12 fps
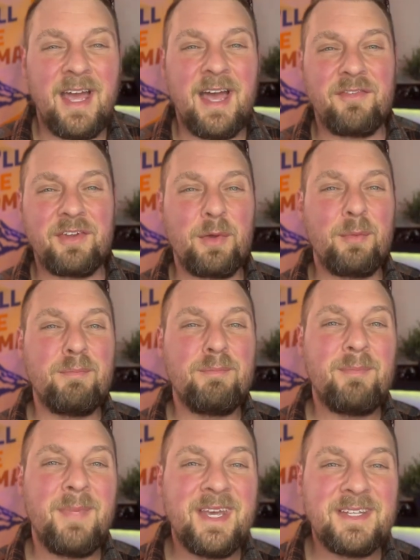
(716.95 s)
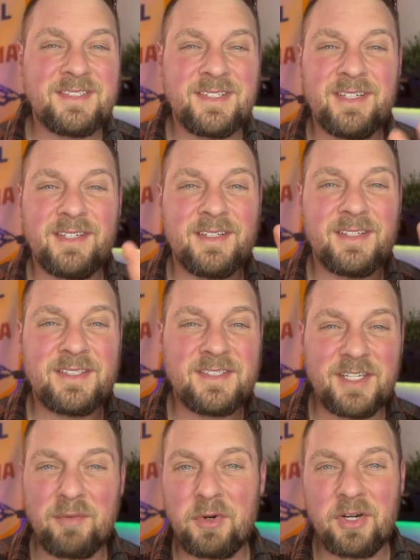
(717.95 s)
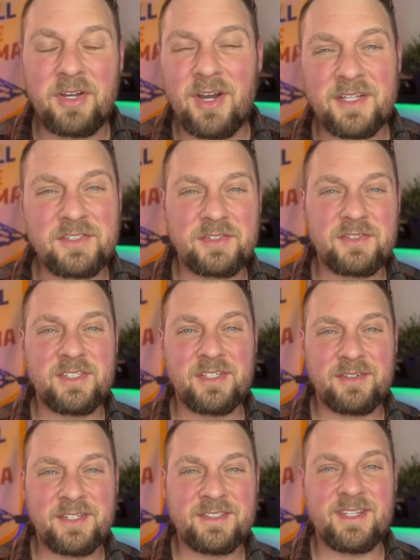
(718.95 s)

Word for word: have an amazing summer concert series